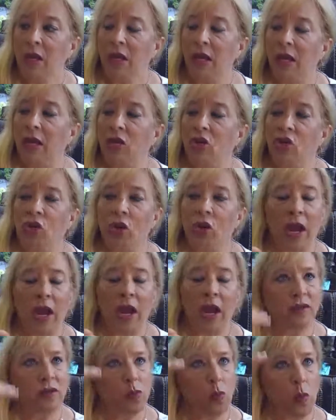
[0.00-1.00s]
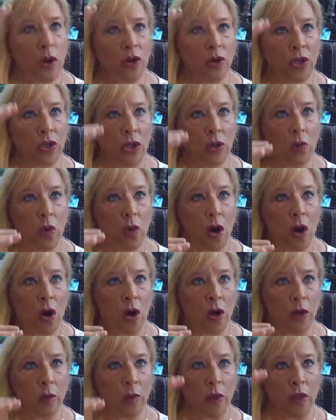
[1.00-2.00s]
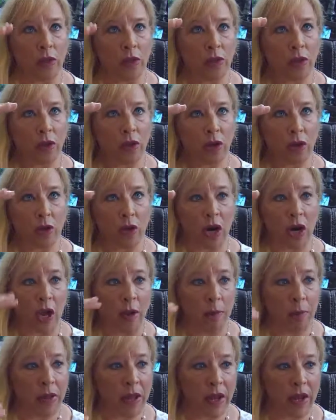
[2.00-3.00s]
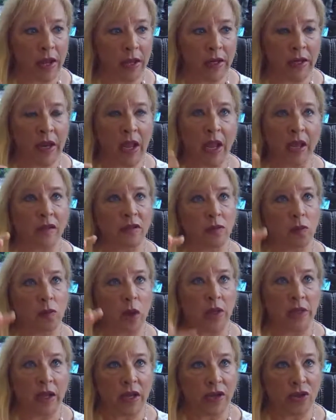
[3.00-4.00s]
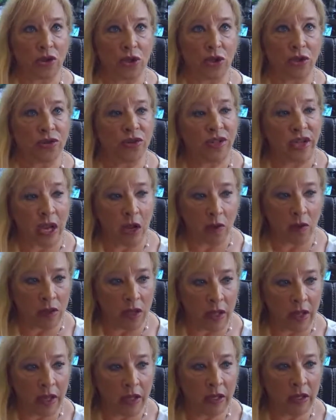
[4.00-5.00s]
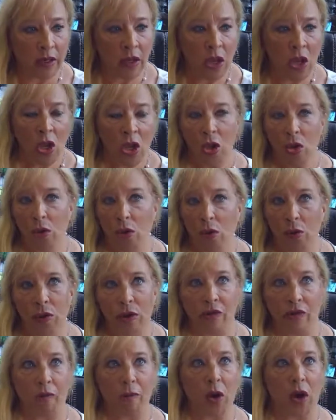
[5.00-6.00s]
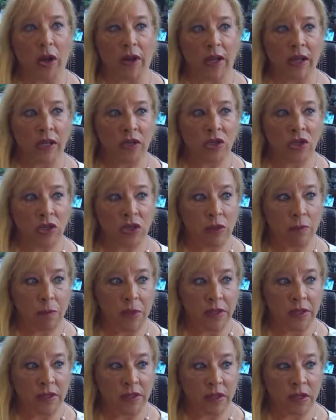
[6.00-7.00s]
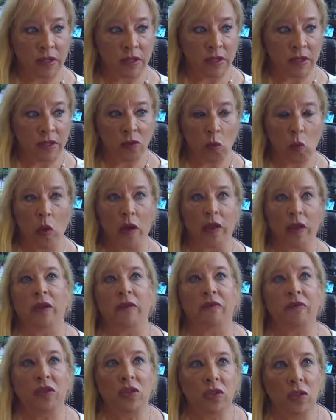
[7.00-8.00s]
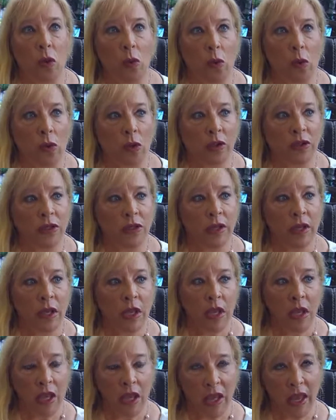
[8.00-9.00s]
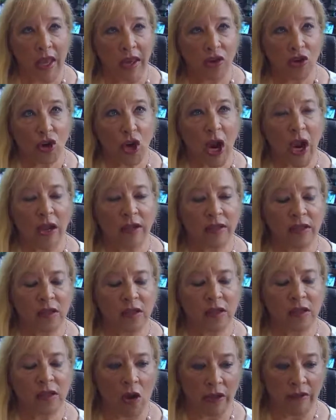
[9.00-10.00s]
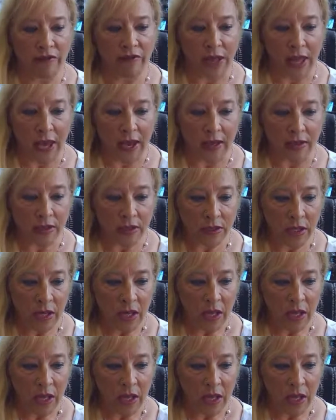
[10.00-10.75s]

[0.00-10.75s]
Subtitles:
It tracks where you are with your upline as well as your downline, who you've brought into the business, what you've sold. It tracks all of that.